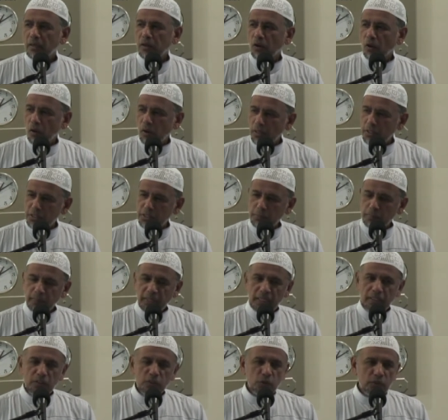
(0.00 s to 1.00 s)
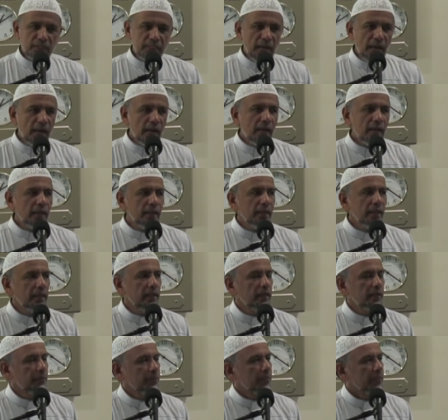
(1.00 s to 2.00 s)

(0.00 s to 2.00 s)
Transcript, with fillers: Cause me to die